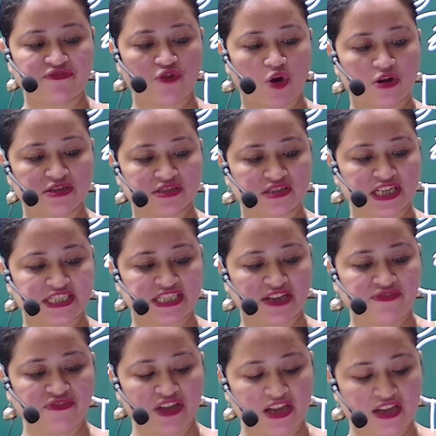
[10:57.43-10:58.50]

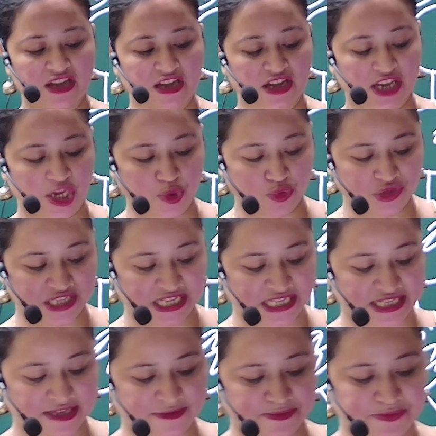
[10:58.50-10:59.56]
alternative uses.